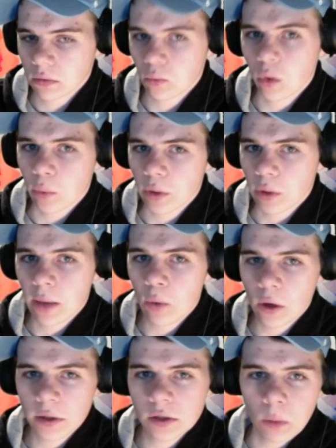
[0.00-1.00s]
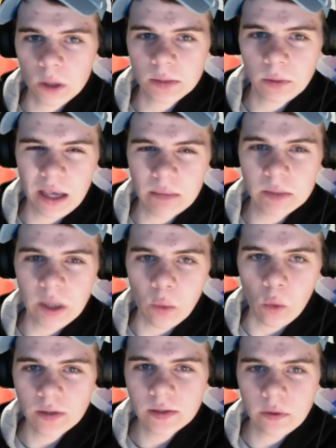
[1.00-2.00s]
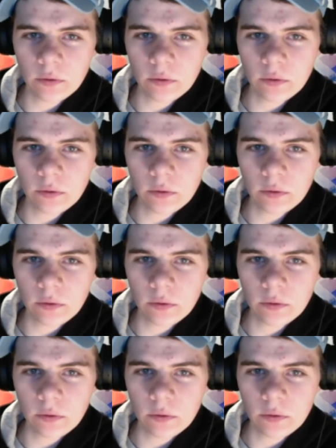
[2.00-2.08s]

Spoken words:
Wait, would they want to do multiple games at once,